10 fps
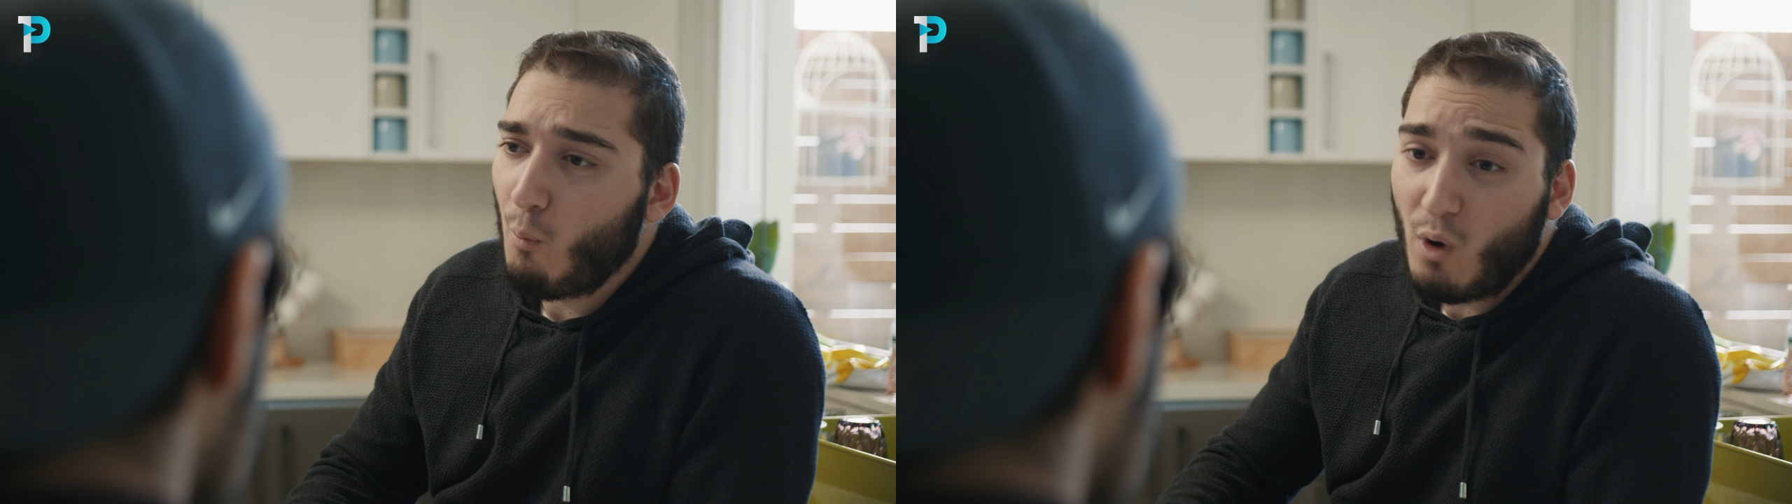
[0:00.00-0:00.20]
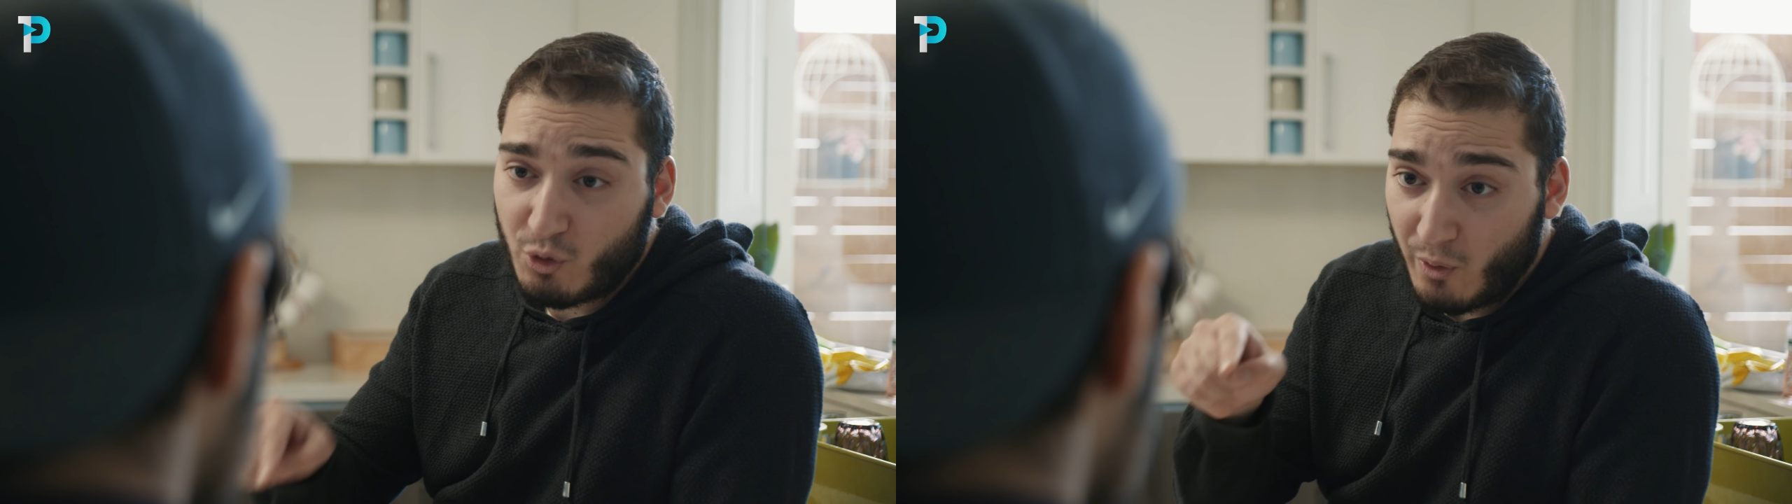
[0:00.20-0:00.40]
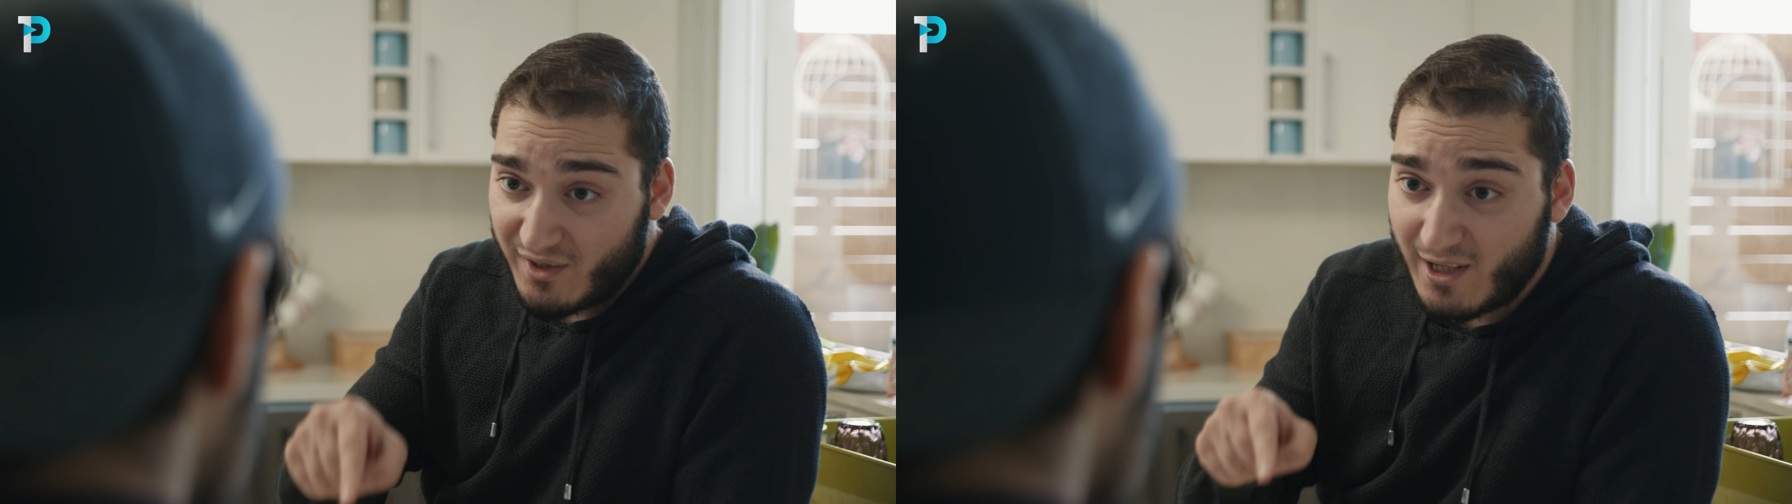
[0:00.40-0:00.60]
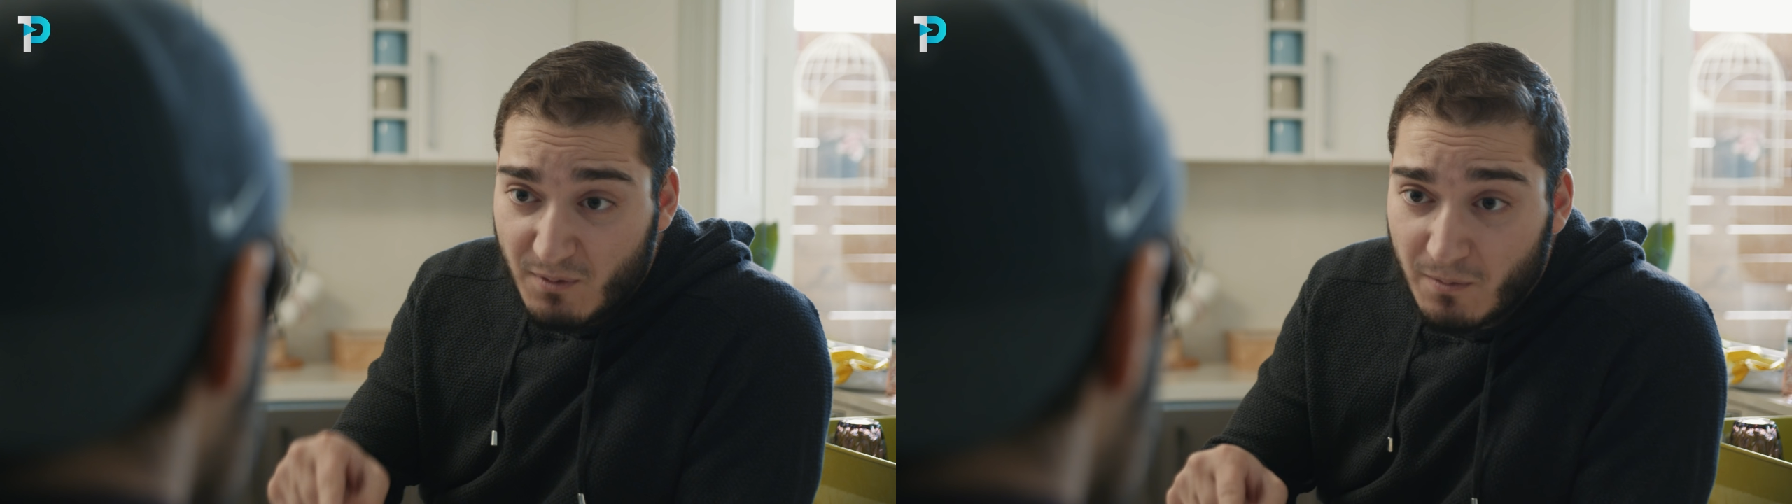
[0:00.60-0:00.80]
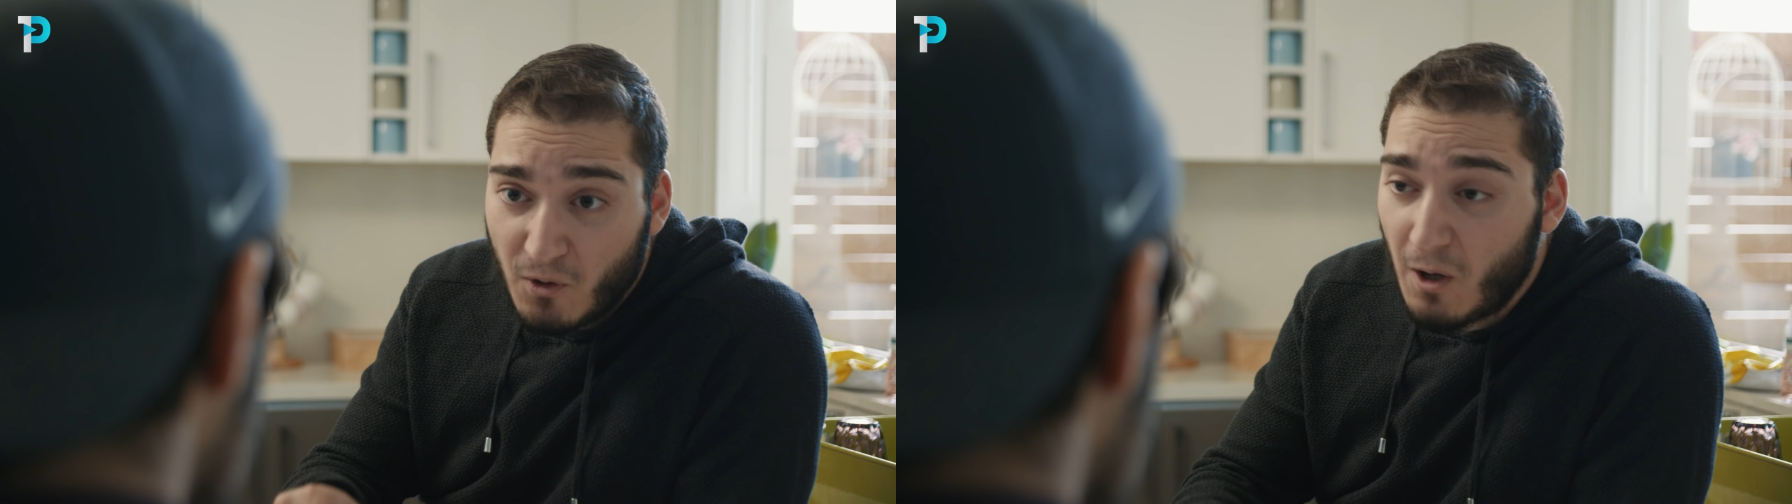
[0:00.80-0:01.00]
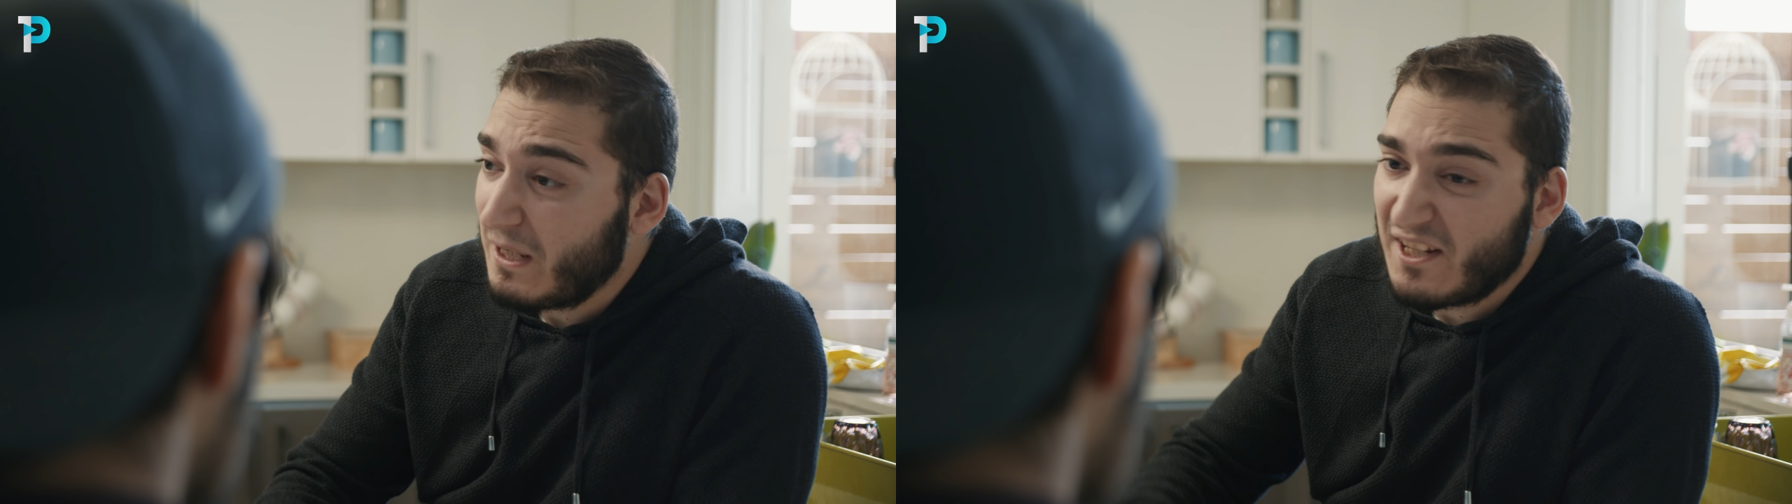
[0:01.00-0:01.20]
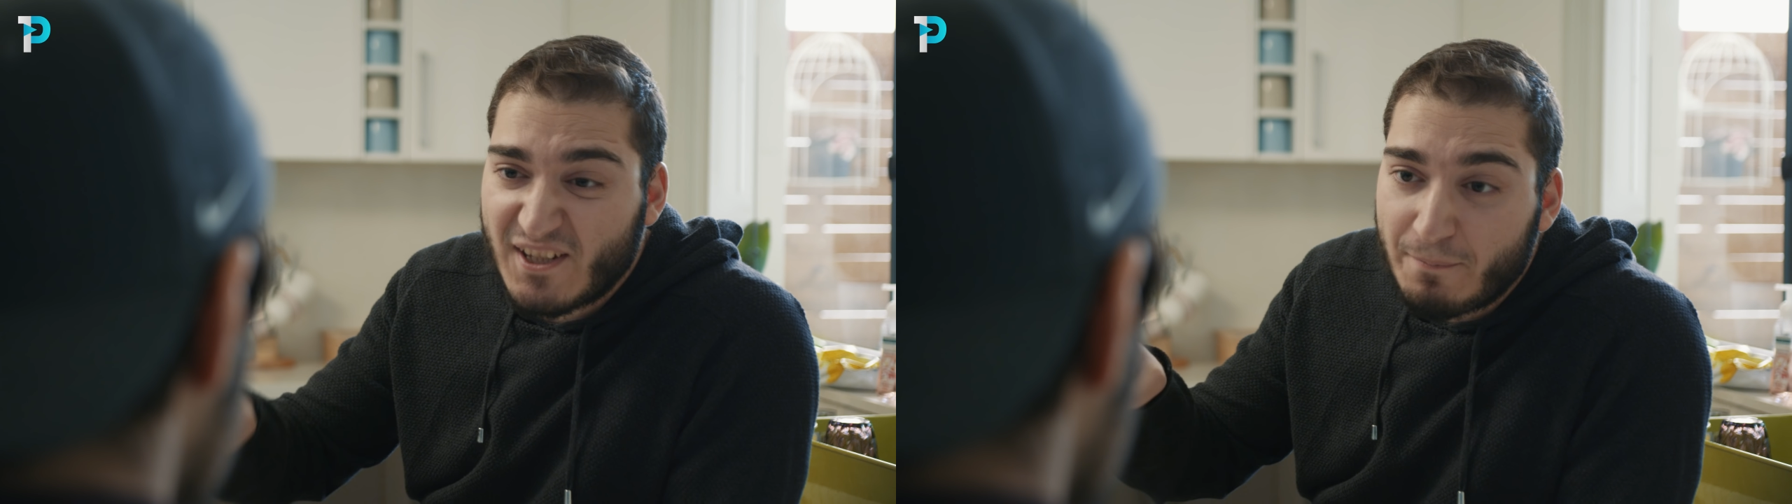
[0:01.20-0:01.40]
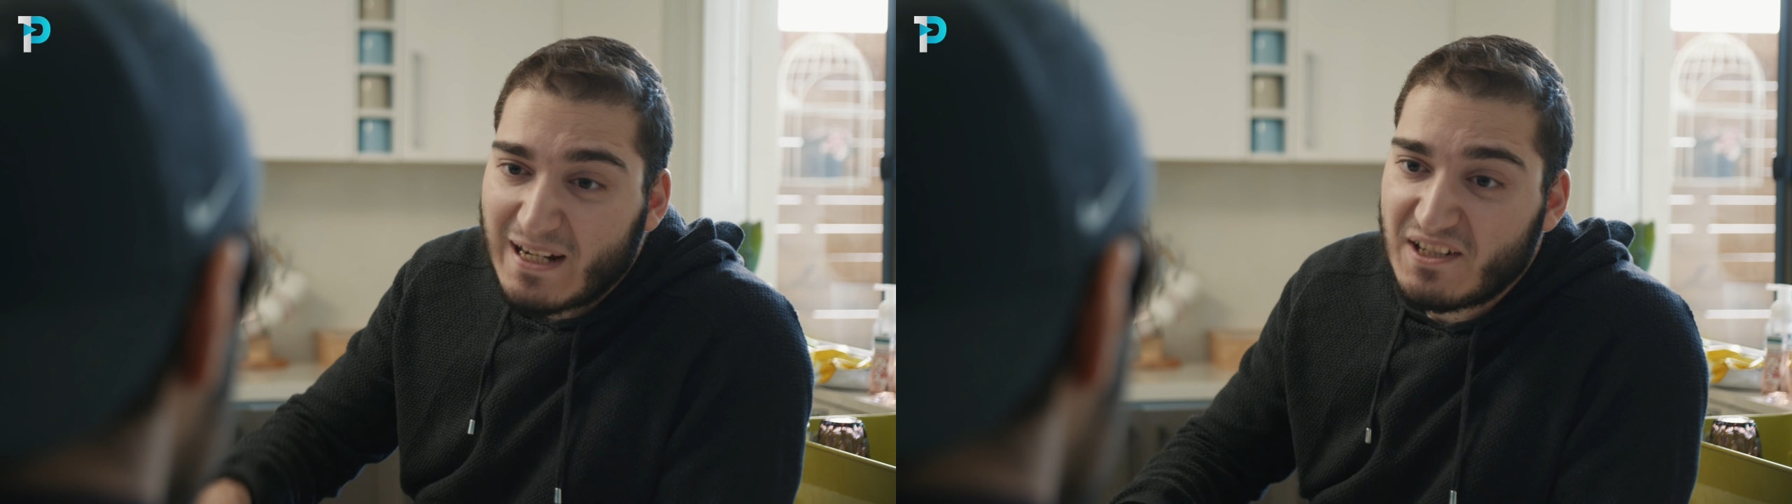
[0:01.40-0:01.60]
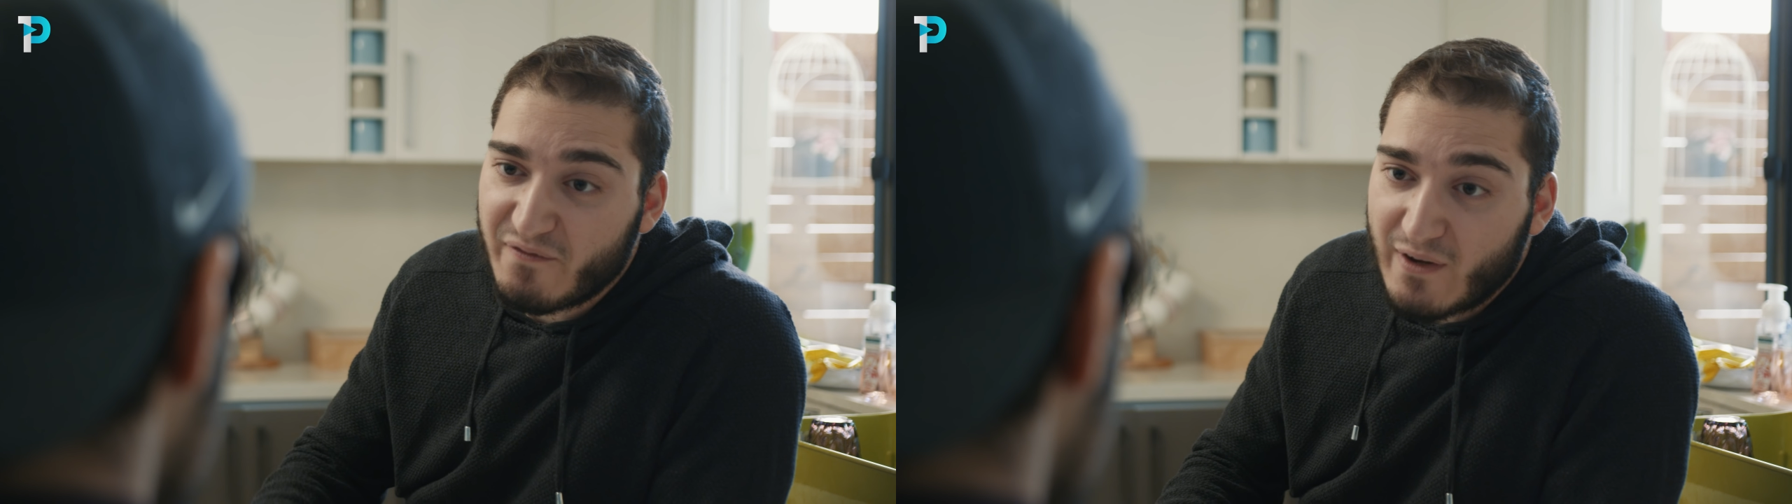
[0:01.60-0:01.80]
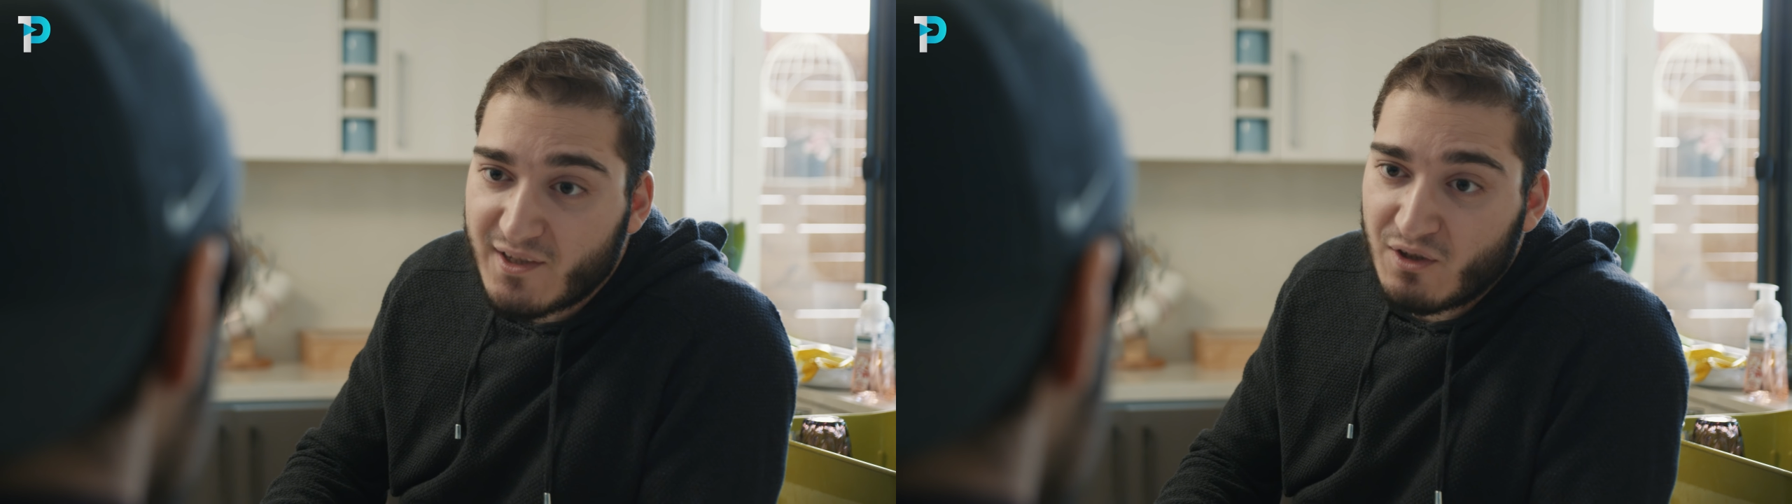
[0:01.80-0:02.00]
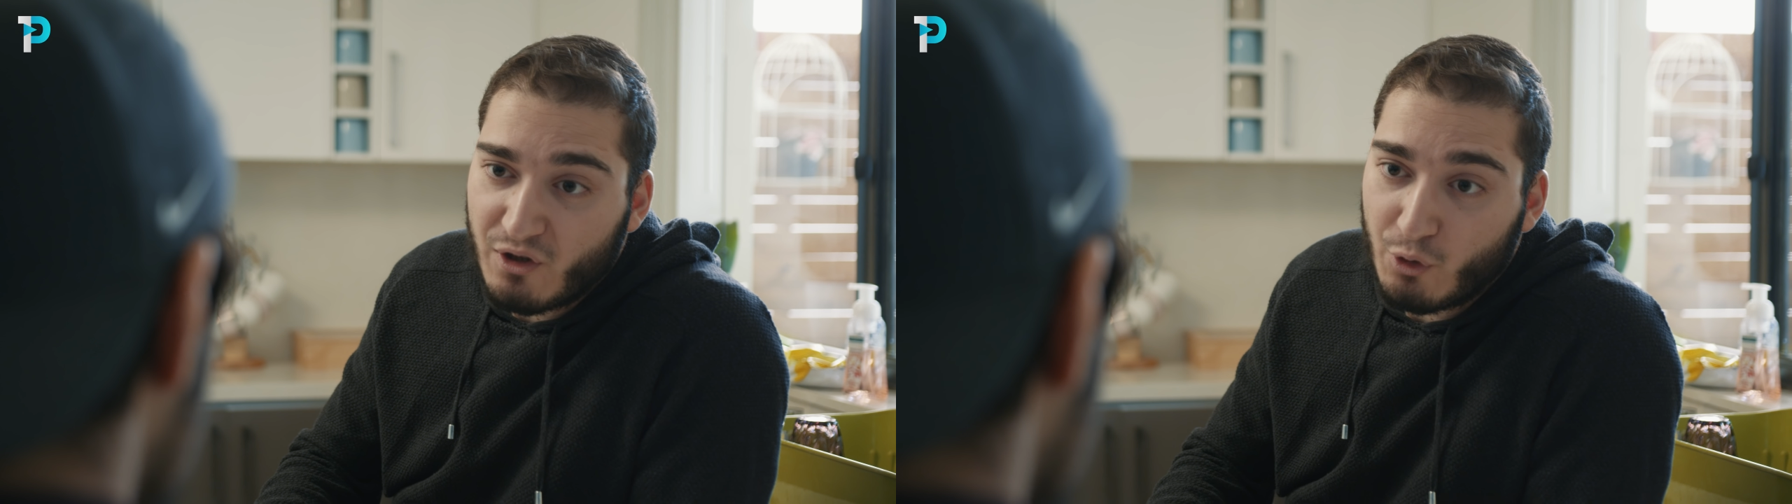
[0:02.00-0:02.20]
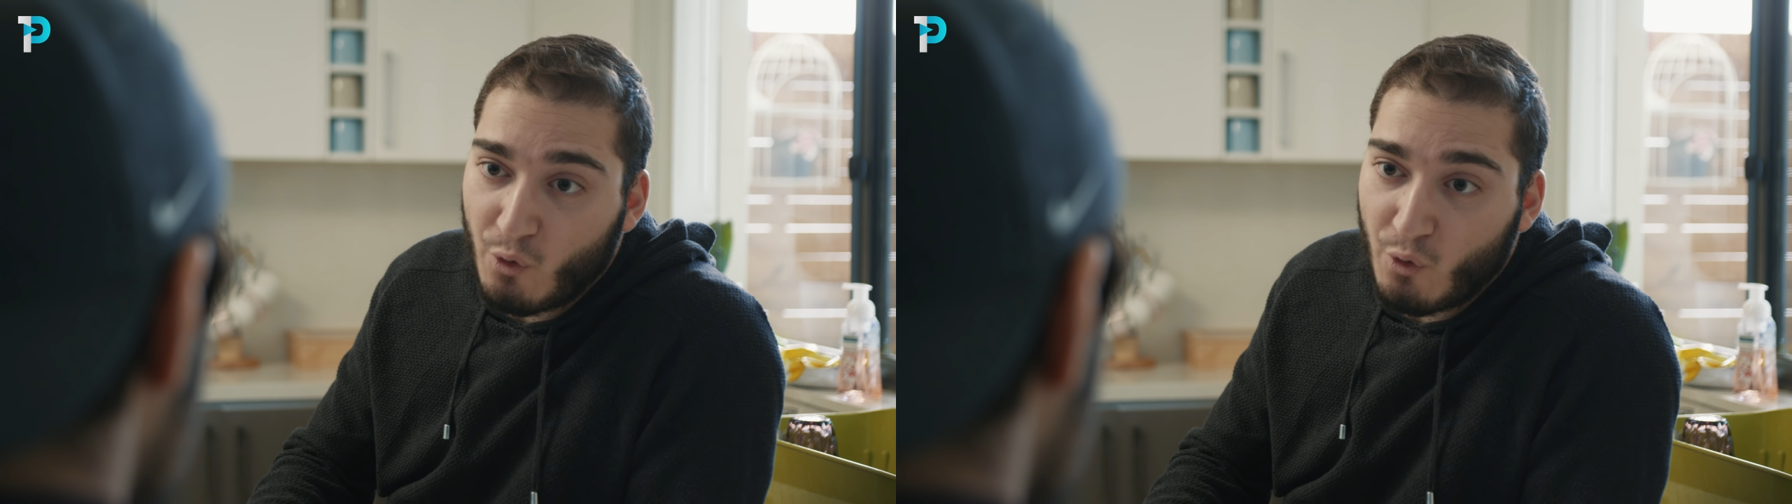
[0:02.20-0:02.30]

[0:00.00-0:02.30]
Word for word: Watch, when I see him tomorrow, I'm going to smack his face into the